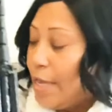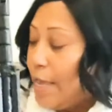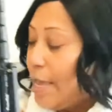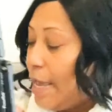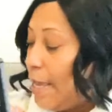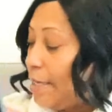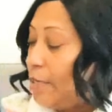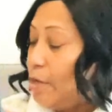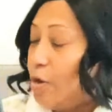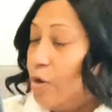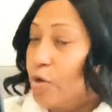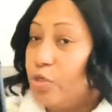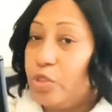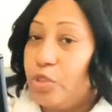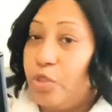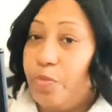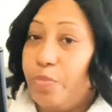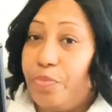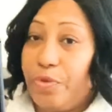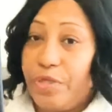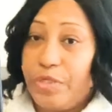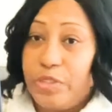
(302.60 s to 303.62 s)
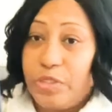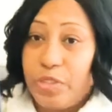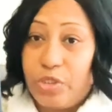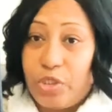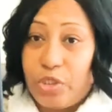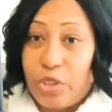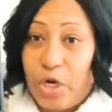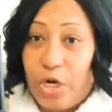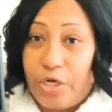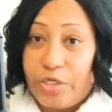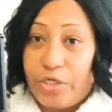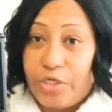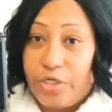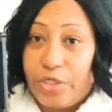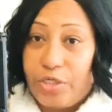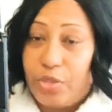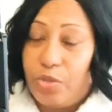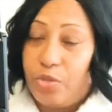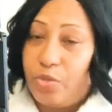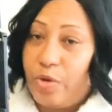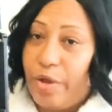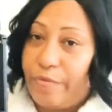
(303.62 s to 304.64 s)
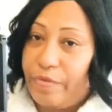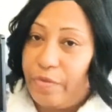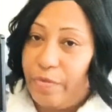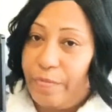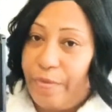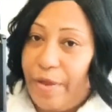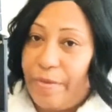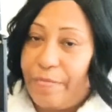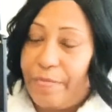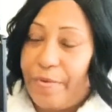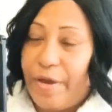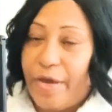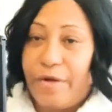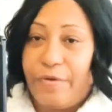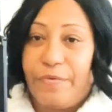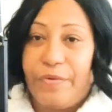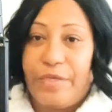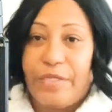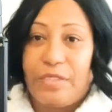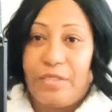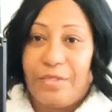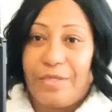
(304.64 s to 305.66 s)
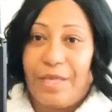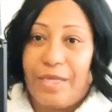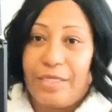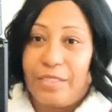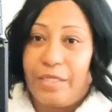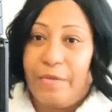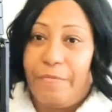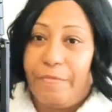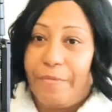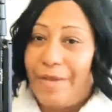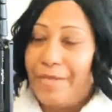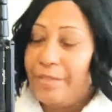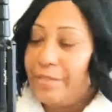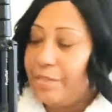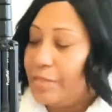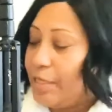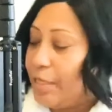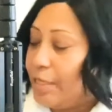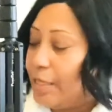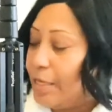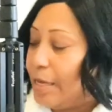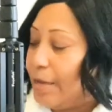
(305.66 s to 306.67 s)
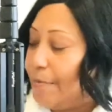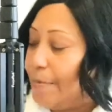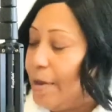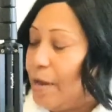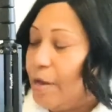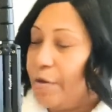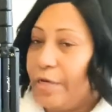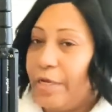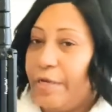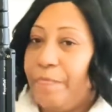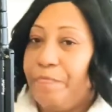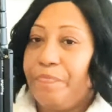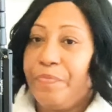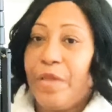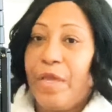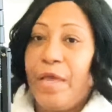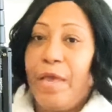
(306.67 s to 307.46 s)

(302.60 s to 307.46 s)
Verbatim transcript: and it also brings your chargers. So you don't have to buy batteries. So that's the best thing about it.